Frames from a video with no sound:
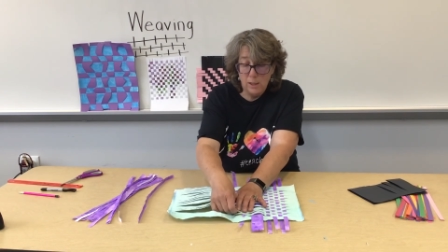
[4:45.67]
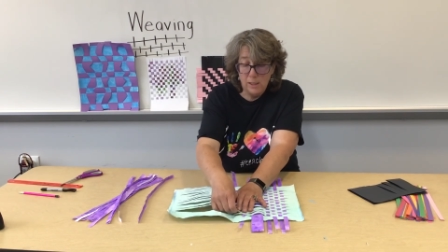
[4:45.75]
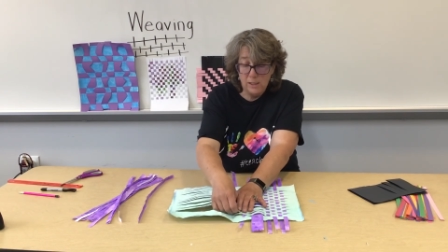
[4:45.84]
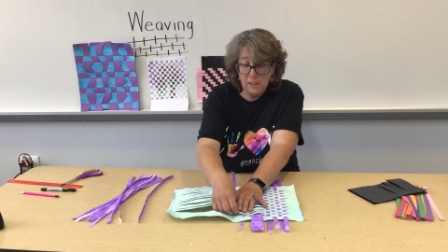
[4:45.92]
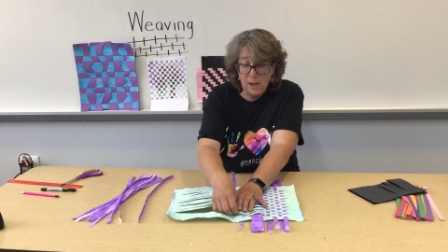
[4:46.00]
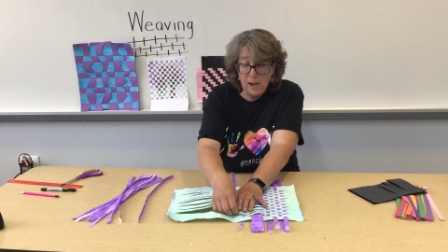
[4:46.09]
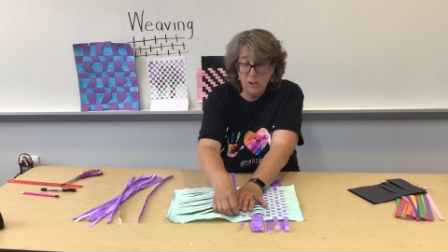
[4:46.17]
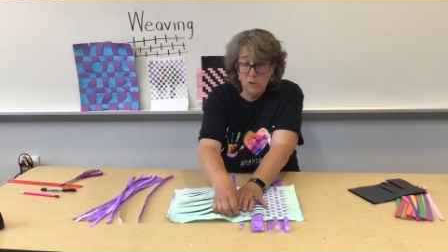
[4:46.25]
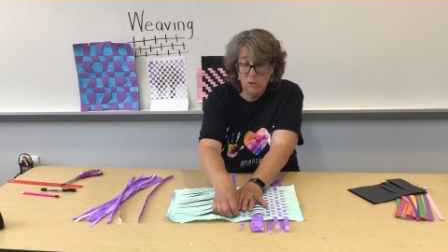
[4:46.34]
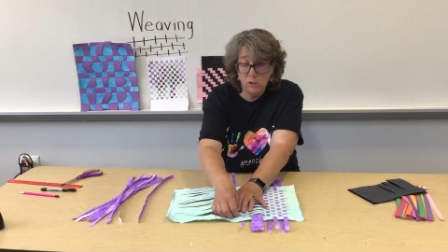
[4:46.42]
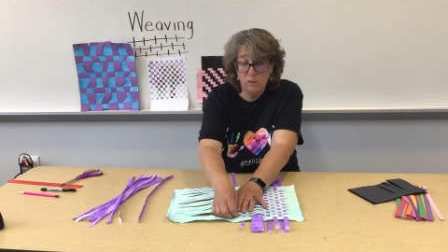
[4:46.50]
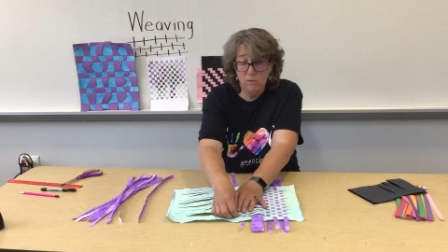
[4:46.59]
it's
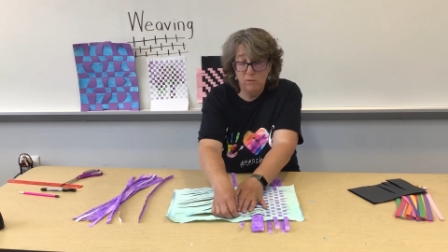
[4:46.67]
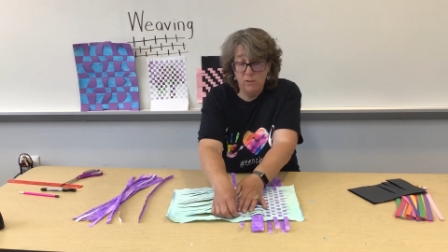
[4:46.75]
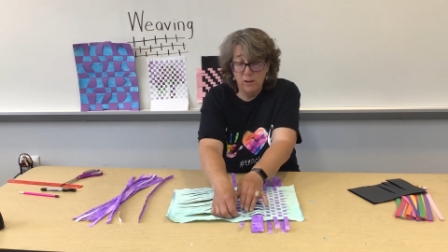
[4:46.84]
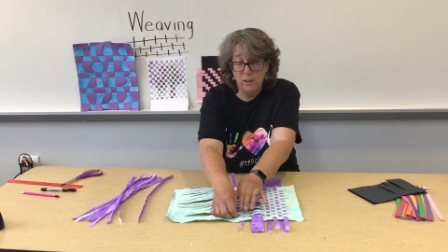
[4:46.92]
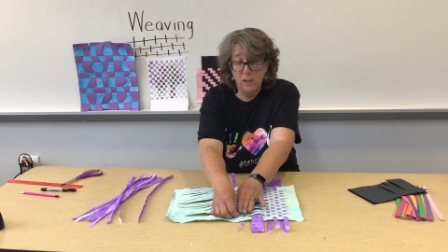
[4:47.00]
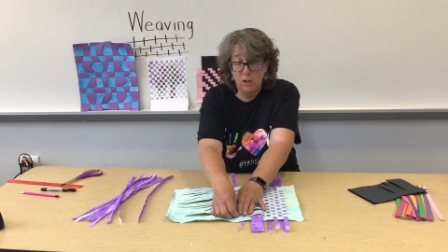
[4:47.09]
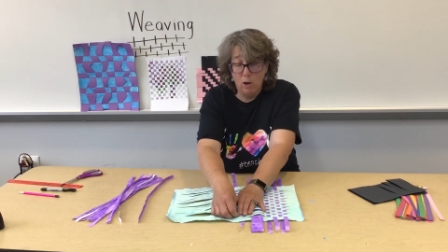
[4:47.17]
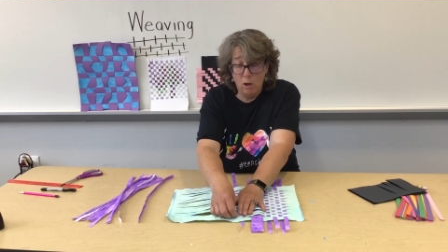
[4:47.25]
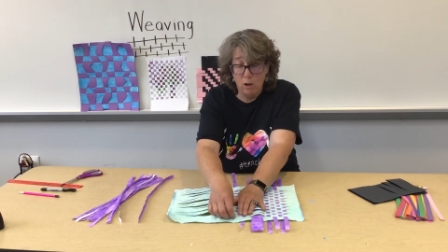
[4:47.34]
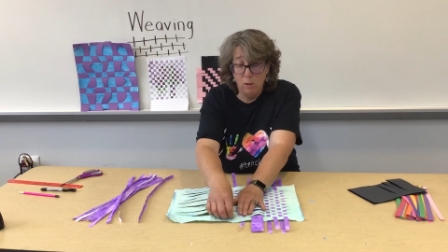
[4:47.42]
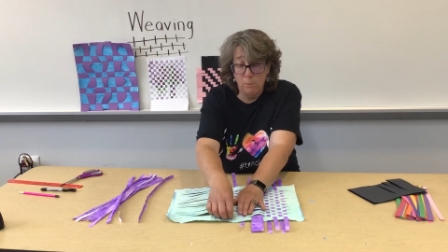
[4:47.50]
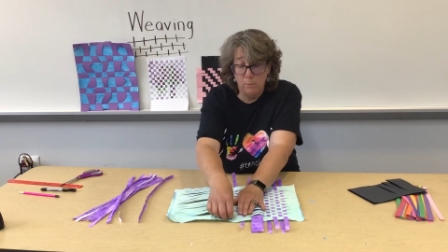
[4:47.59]
actually very
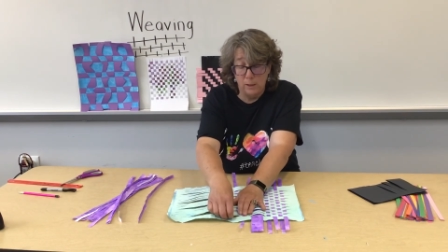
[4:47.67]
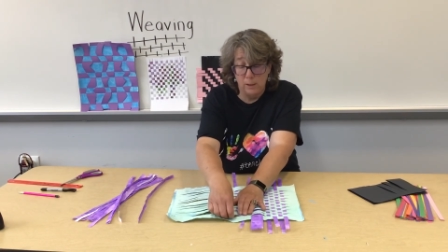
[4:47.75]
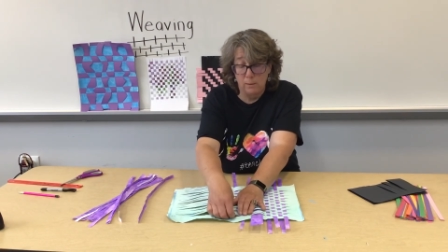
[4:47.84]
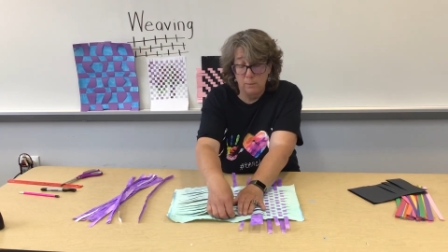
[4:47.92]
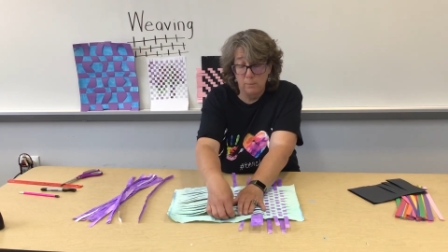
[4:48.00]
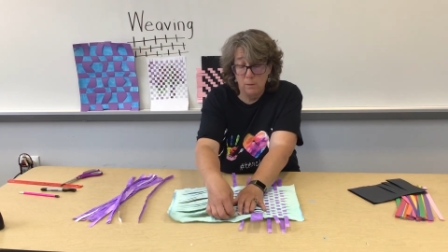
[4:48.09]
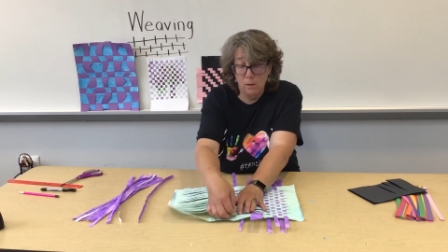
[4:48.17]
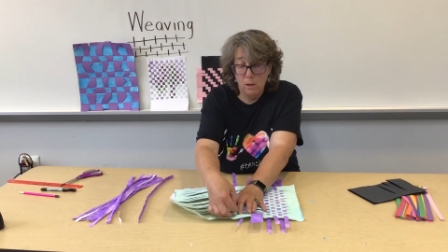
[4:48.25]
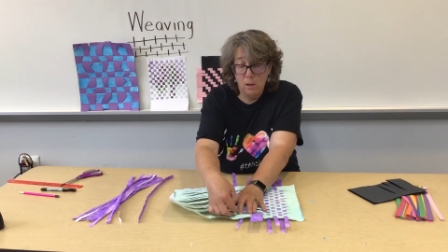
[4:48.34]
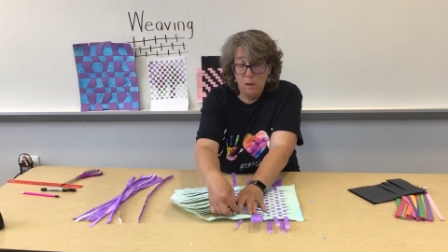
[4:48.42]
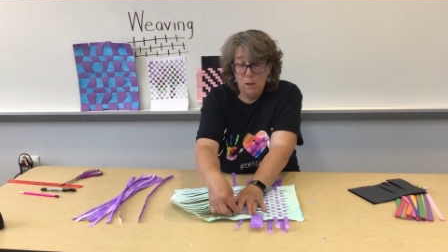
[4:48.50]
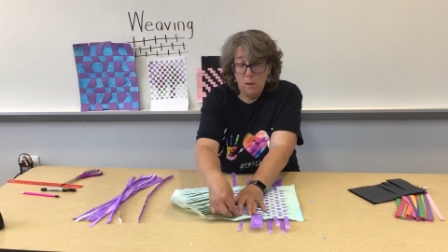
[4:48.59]
calming.
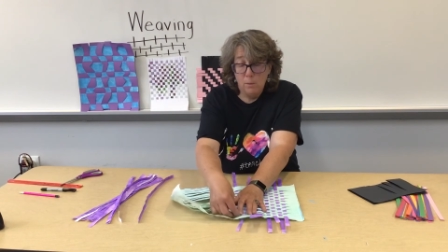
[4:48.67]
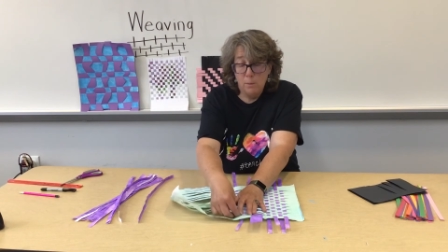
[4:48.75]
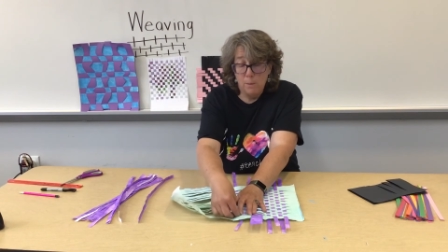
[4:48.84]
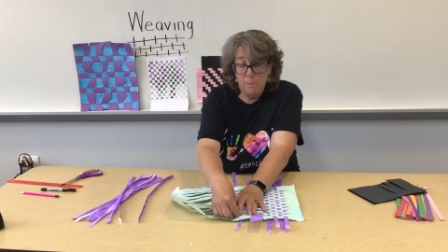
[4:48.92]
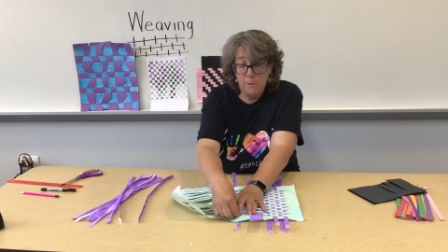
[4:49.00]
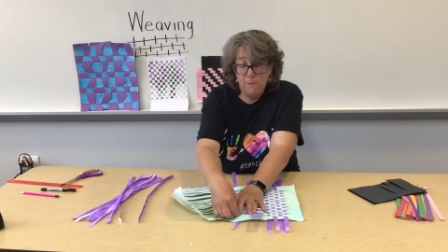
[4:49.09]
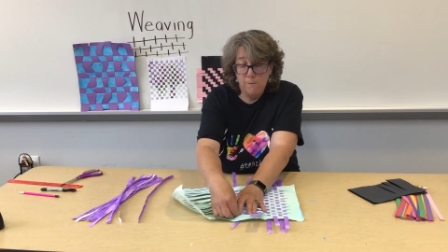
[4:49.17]
But if